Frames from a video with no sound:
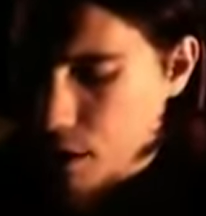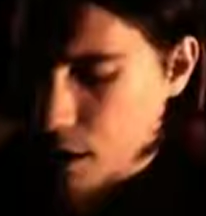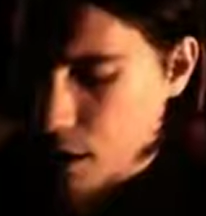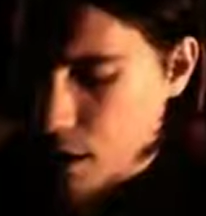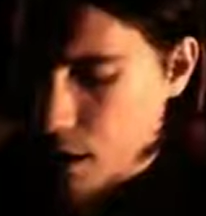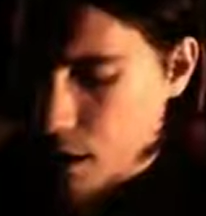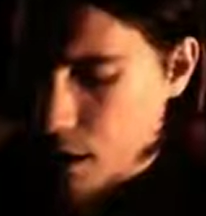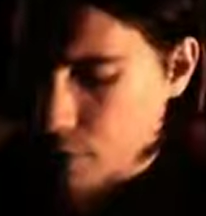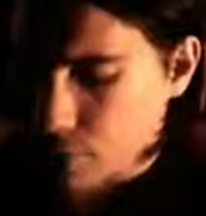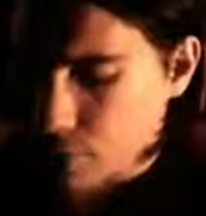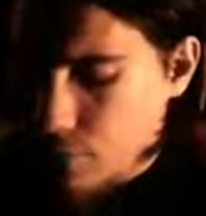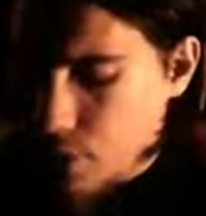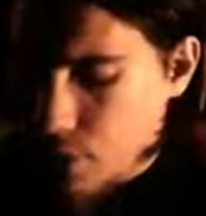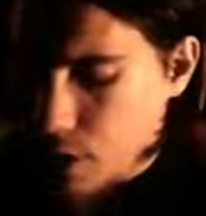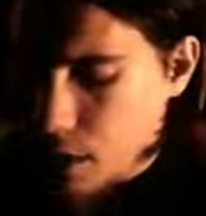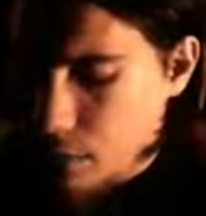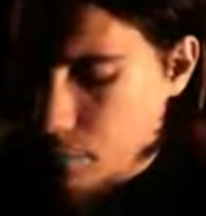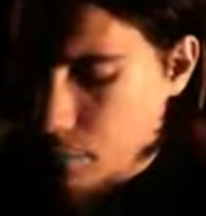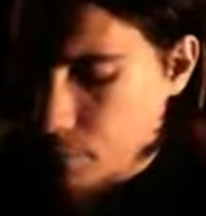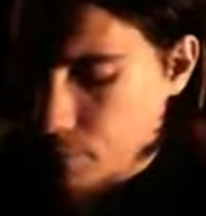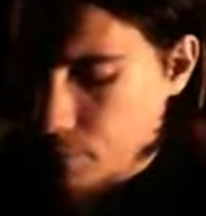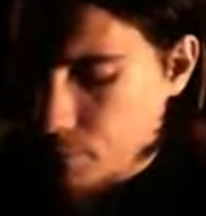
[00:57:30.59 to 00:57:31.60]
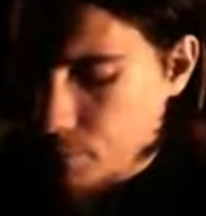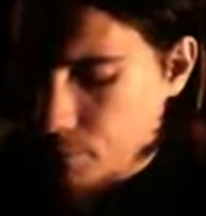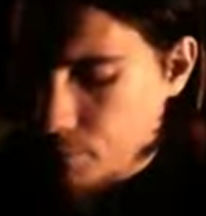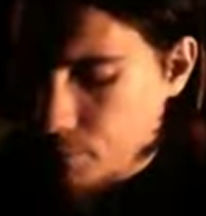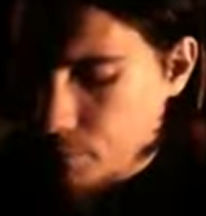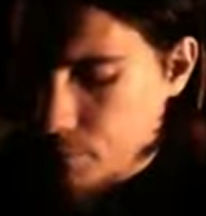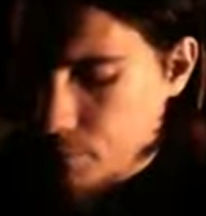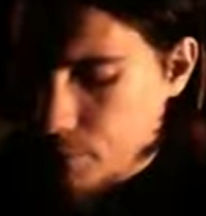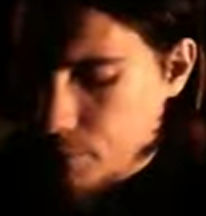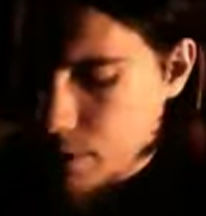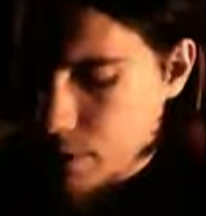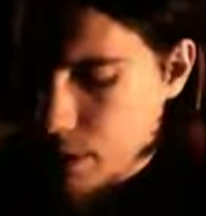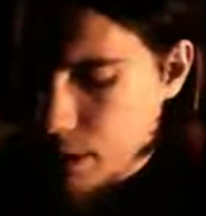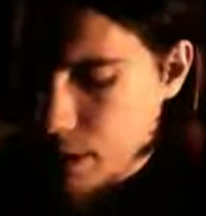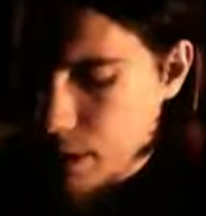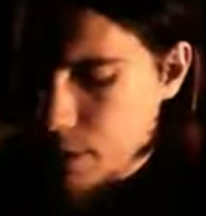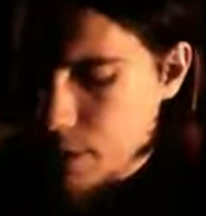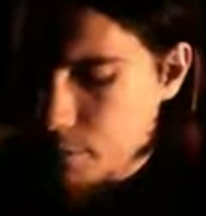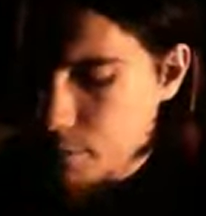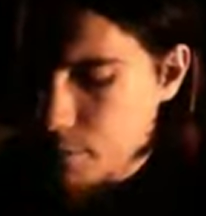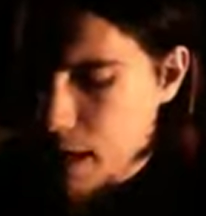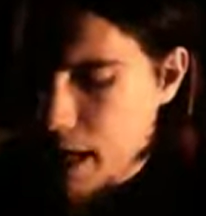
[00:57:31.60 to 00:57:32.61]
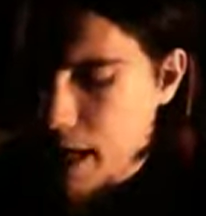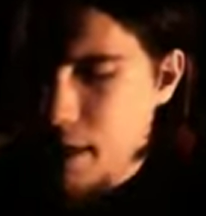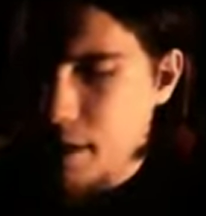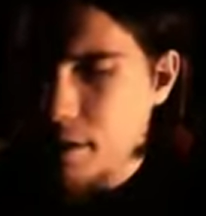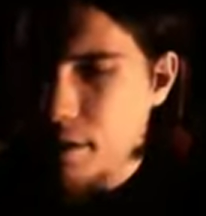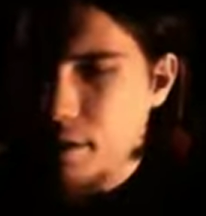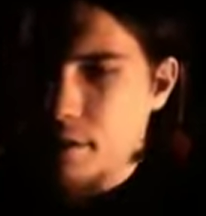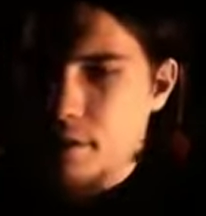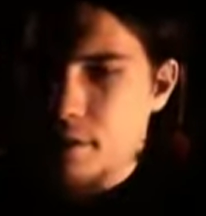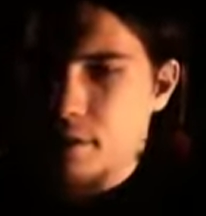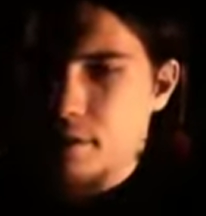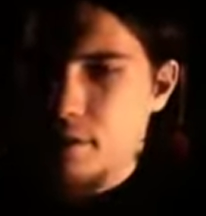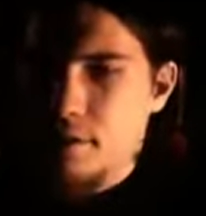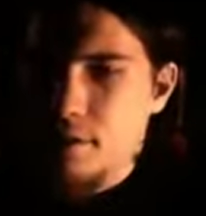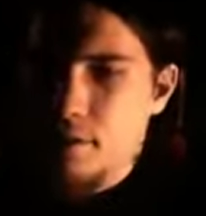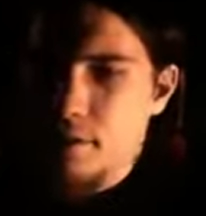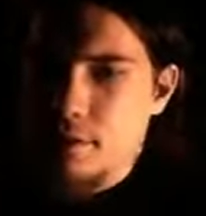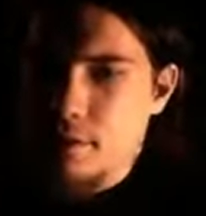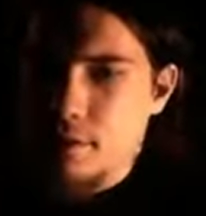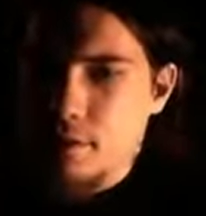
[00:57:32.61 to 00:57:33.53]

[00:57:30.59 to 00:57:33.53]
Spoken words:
of independence.